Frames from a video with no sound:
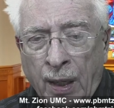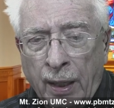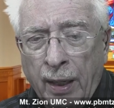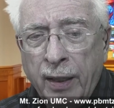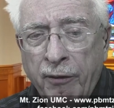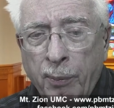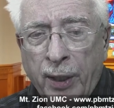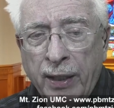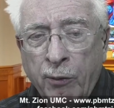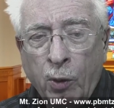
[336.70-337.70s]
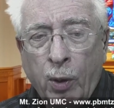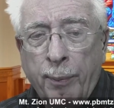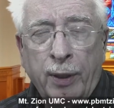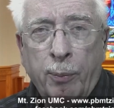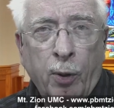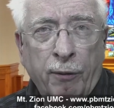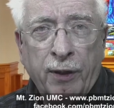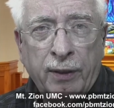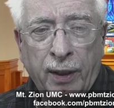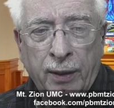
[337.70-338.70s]
Not everybody grew up in a
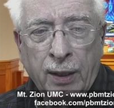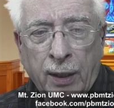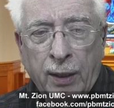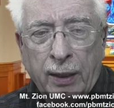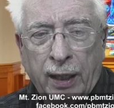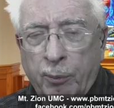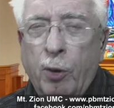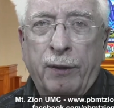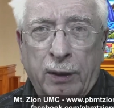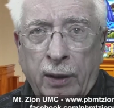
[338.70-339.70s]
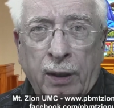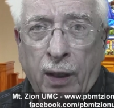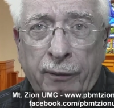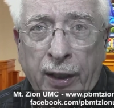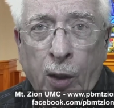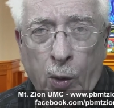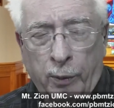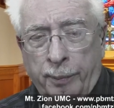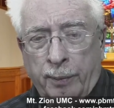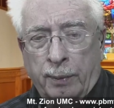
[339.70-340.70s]
perfect and perfectly loving
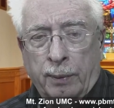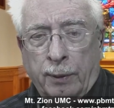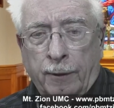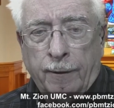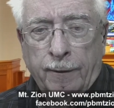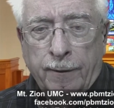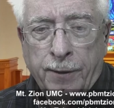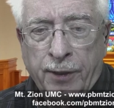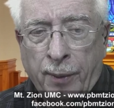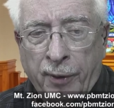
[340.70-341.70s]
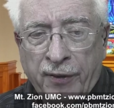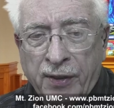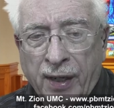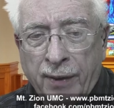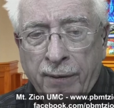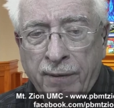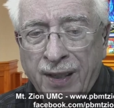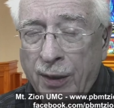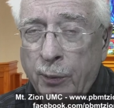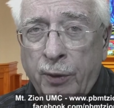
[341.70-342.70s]
home. Some of us have
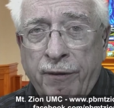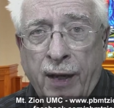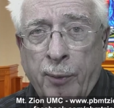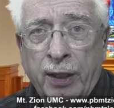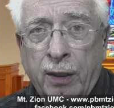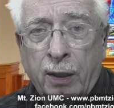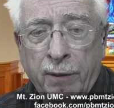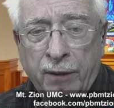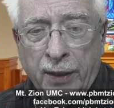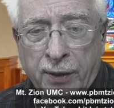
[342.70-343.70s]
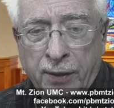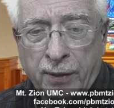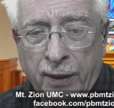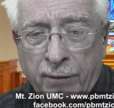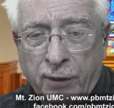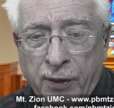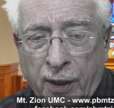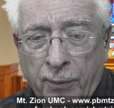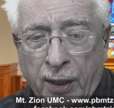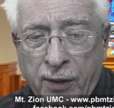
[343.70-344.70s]
dealt with family conflicts, and for
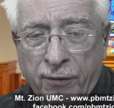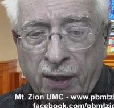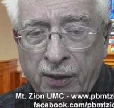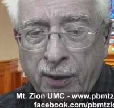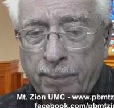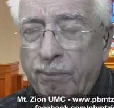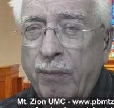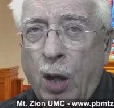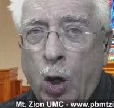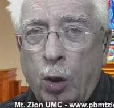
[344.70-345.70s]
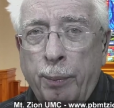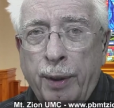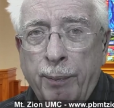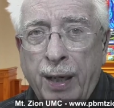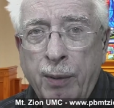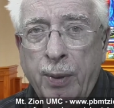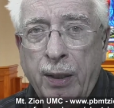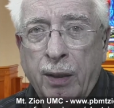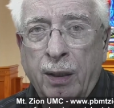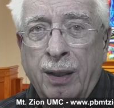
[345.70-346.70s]
some, let's face it, home may
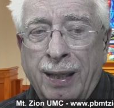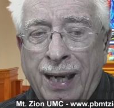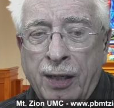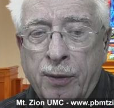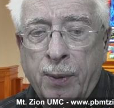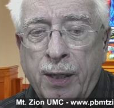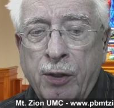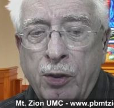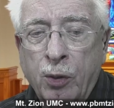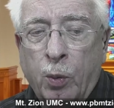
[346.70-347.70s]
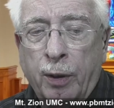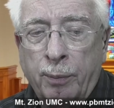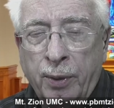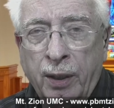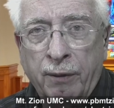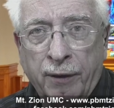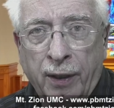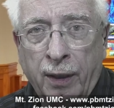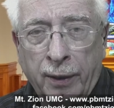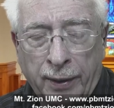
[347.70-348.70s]
be the last place you want to be for
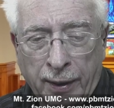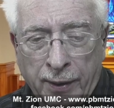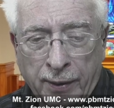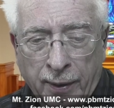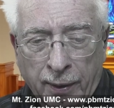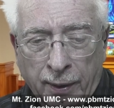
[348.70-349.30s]
the holidays.